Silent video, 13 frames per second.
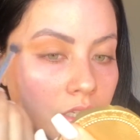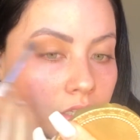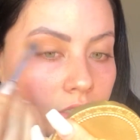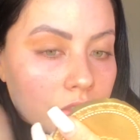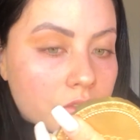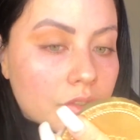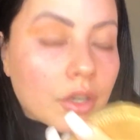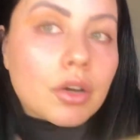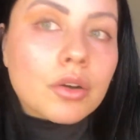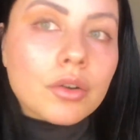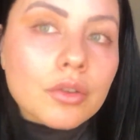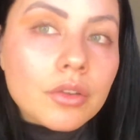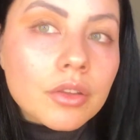So
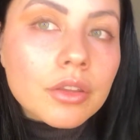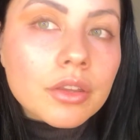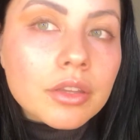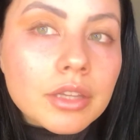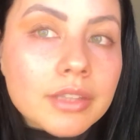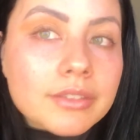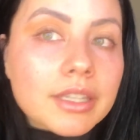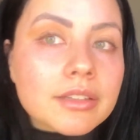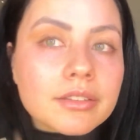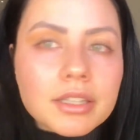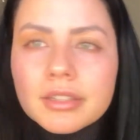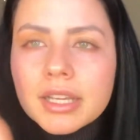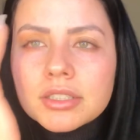that's nice.
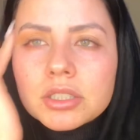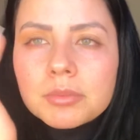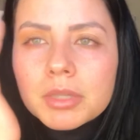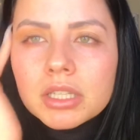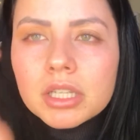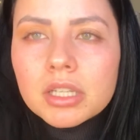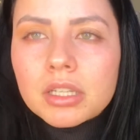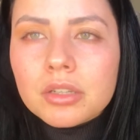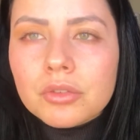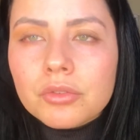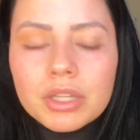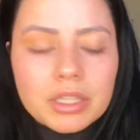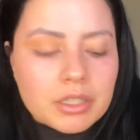It's actually blending
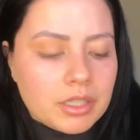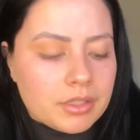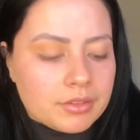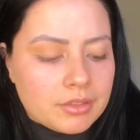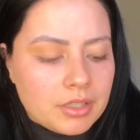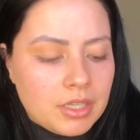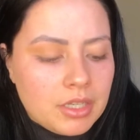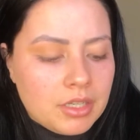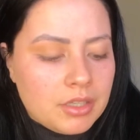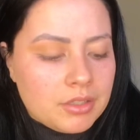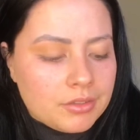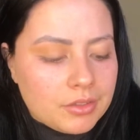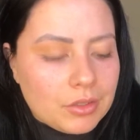really nice.
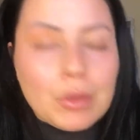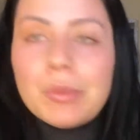So,